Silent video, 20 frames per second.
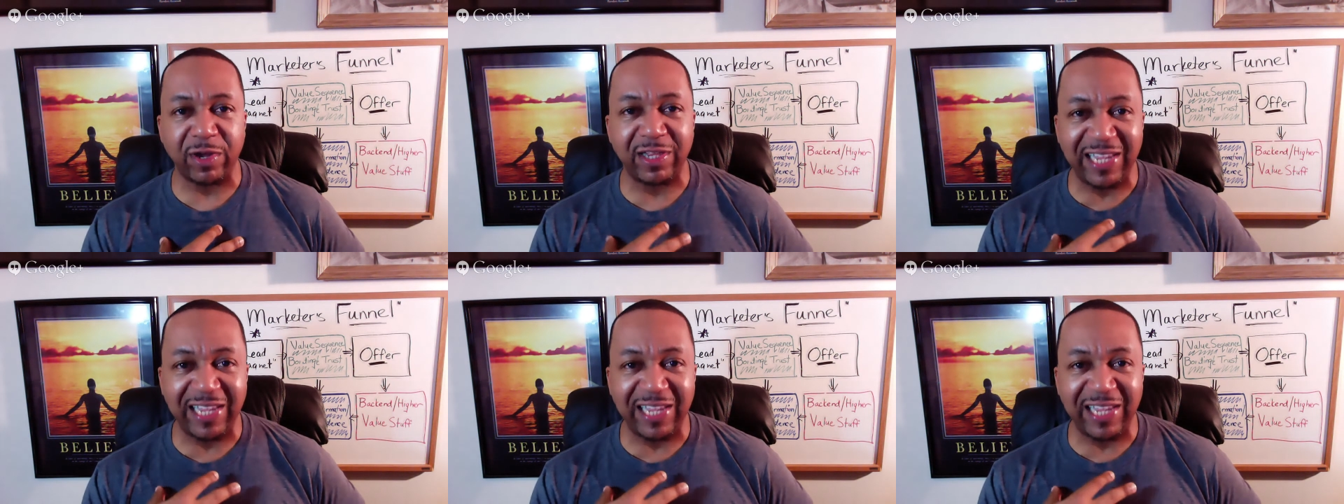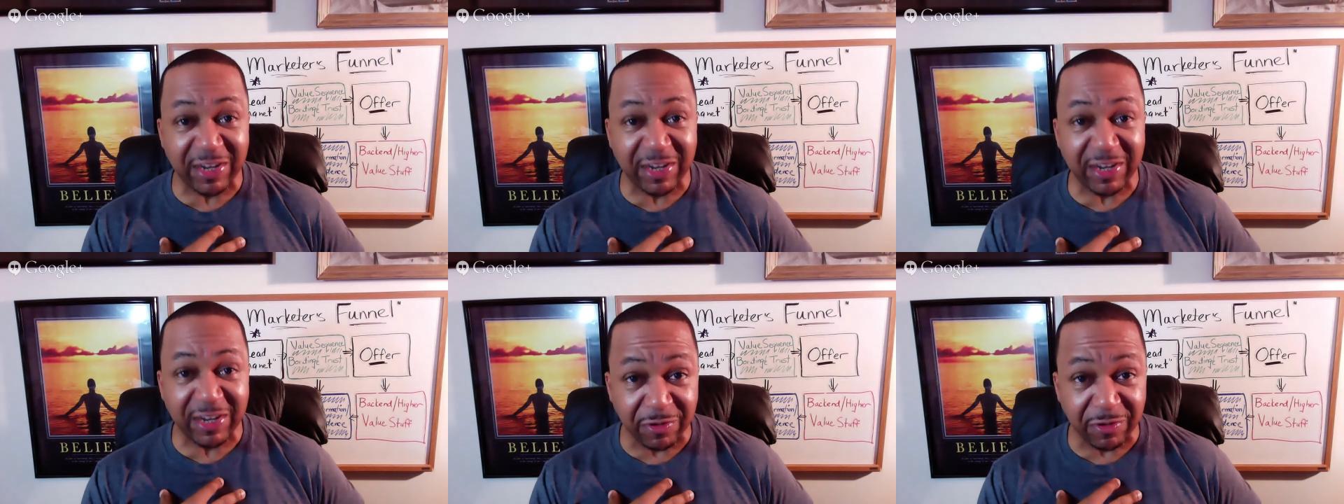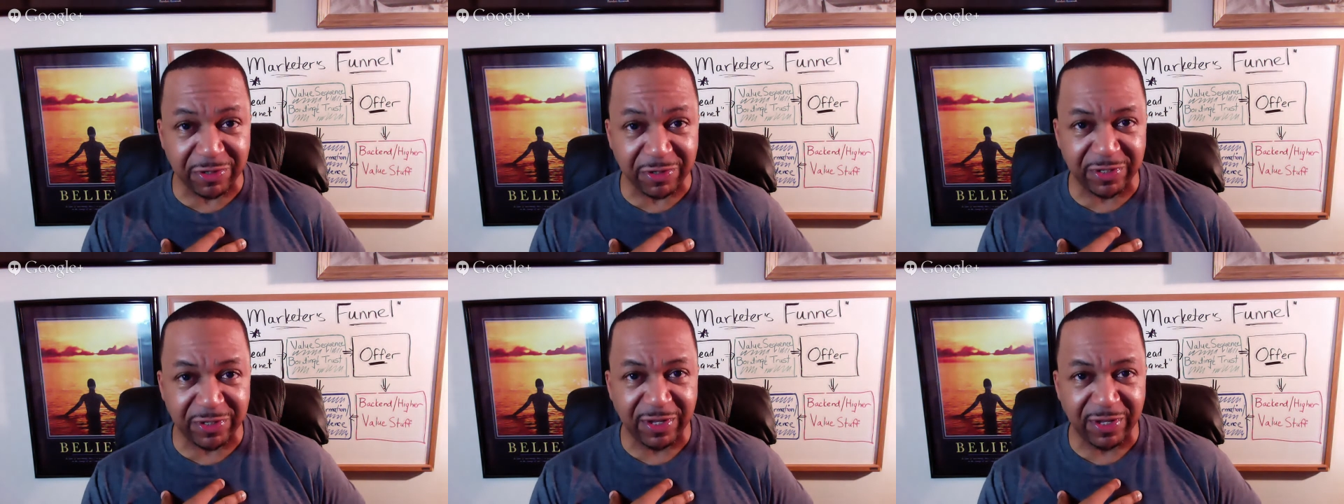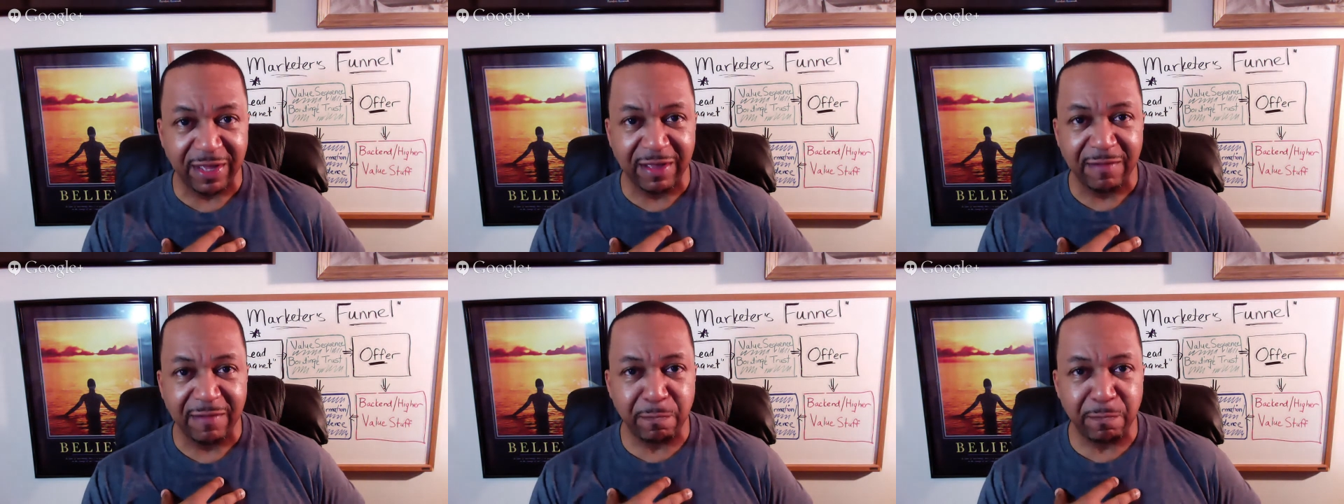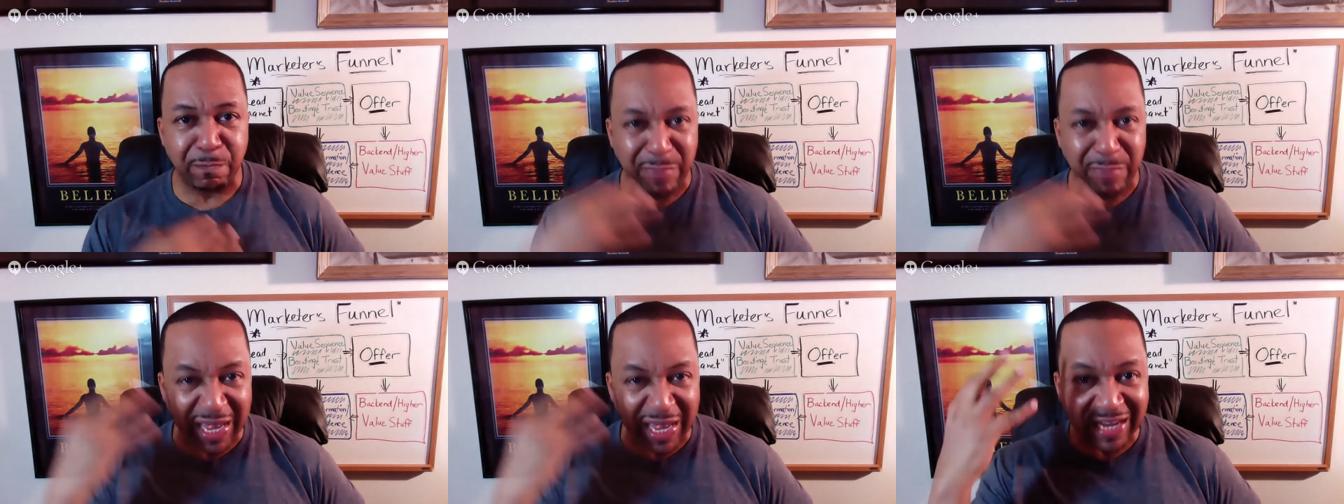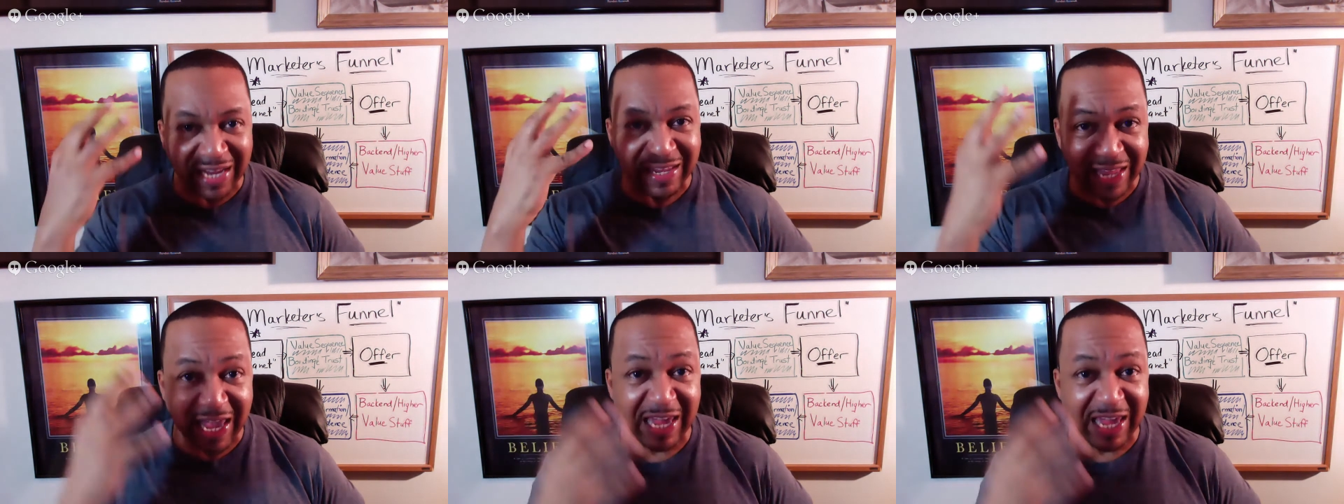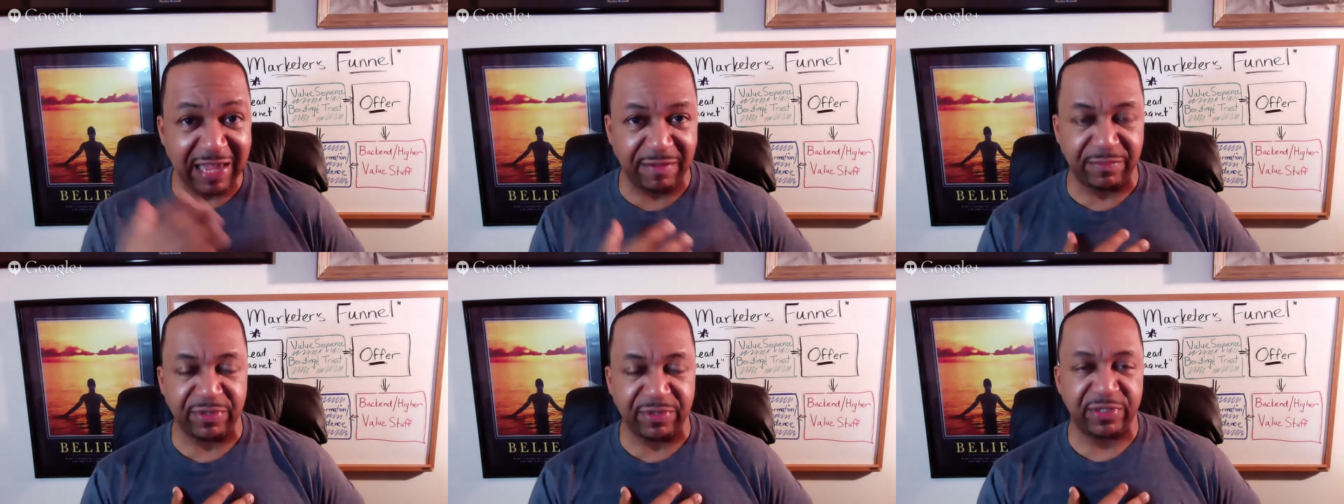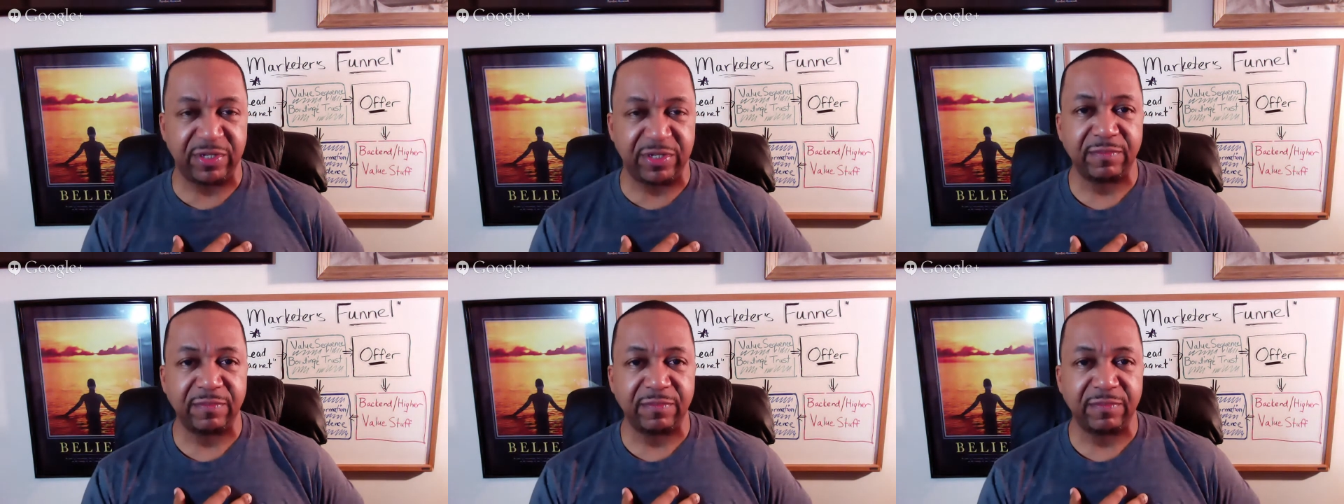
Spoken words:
leaders, big names,